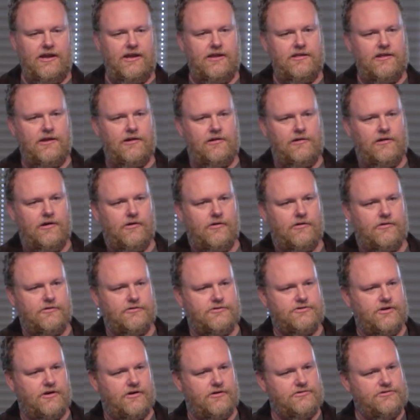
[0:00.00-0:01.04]
in their local
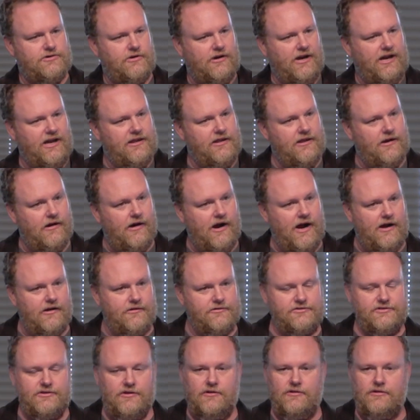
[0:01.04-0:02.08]
church or in their
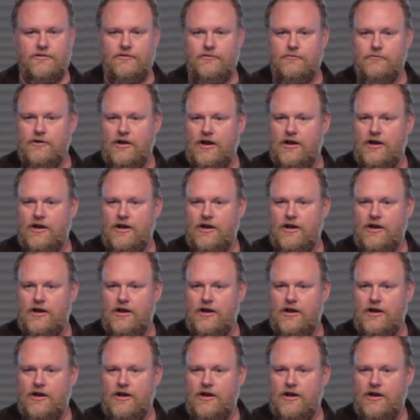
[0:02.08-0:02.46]
household or